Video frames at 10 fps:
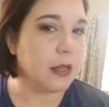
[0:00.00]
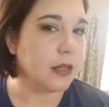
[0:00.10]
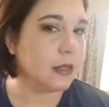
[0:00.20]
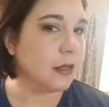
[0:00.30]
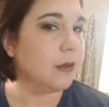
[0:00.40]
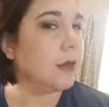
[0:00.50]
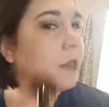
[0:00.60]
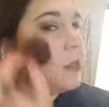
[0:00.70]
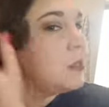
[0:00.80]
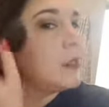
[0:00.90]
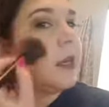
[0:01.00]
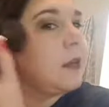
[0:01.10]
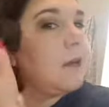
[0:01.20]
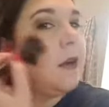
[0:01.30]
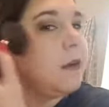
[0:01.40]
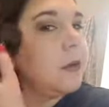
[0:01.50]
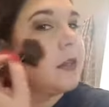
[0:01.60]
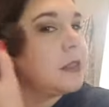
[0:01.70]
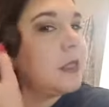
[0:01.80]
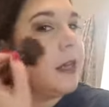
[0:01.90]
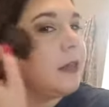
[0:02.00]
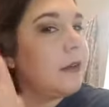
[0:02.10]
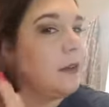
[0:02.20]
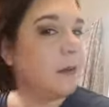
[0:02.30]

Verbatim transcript: So it just kind of all works together.